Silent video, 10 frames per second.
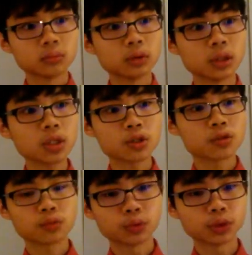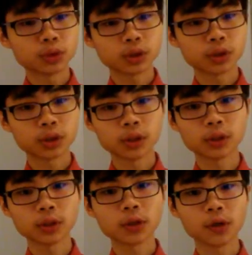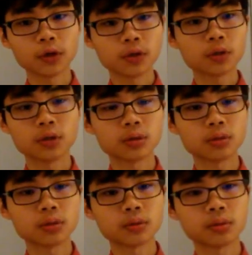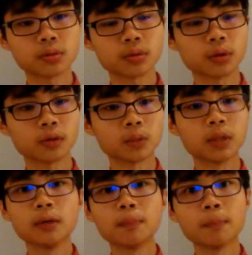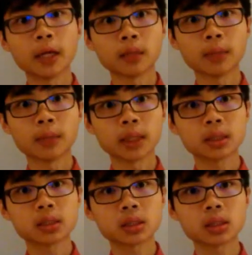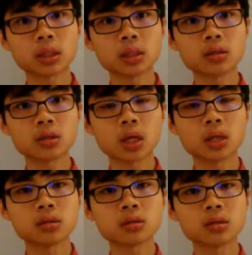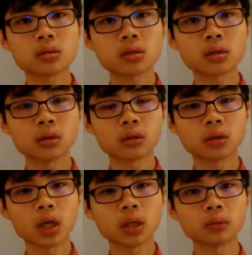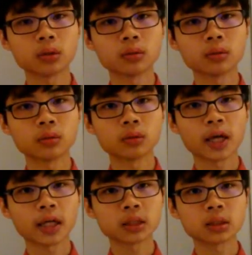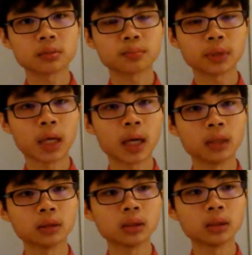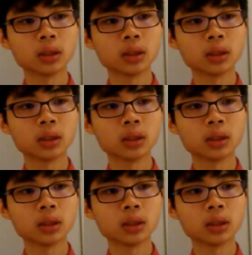this would use some mathematics skills, and so I'm going to explain